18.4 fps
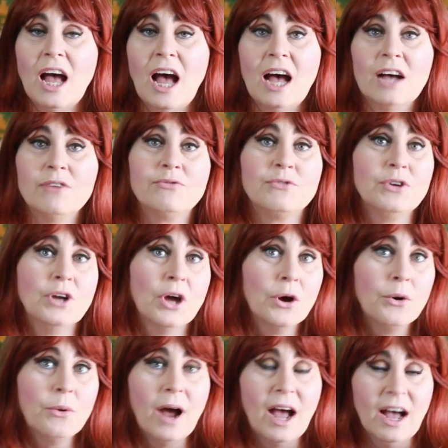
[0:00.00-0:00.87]
have
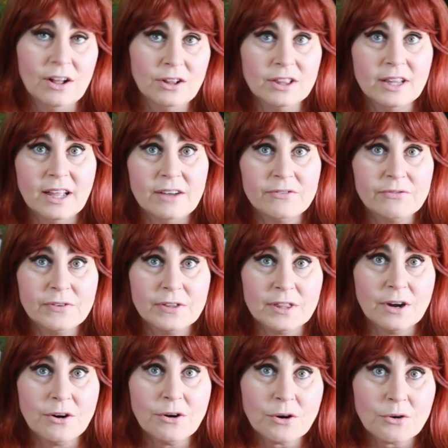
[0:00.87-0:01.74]
no outlet for
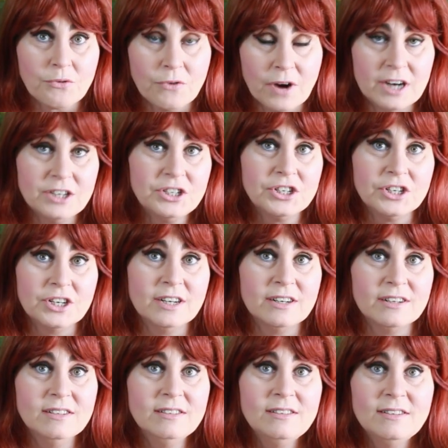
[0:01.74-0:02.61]
their
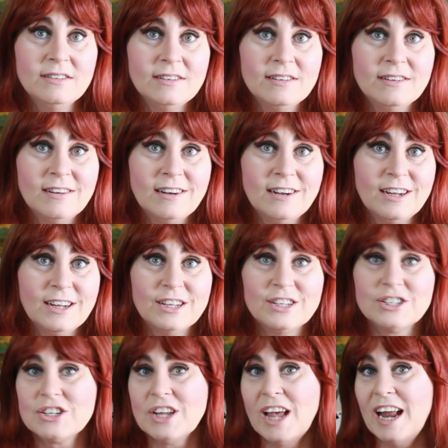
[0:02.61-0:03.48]
aggression
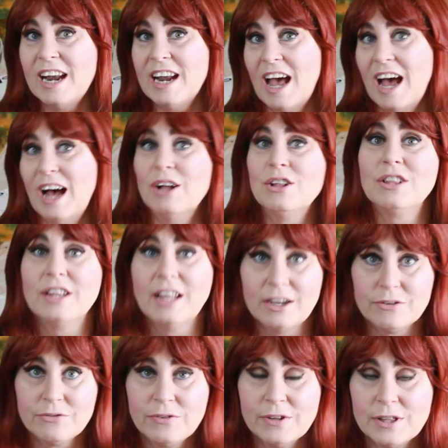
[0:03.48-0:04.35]
an
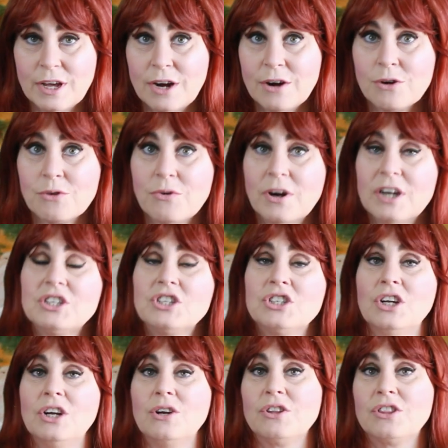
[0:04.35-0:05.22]
outlet for their
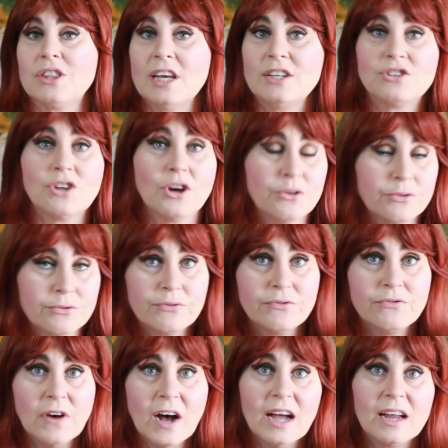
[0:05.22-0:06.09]
aggression. They don't
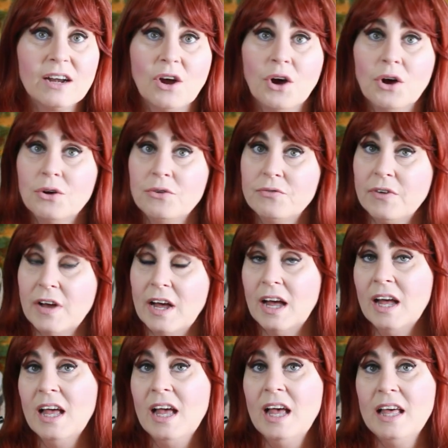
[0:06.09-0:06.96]
fight
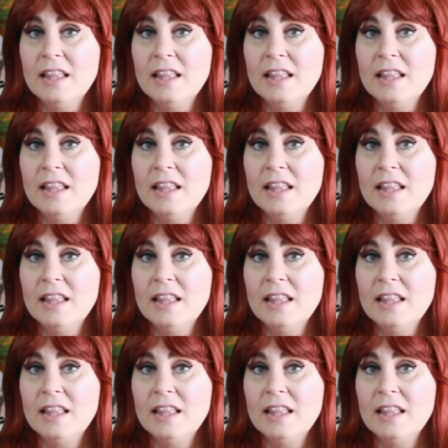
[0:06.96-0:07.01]
over...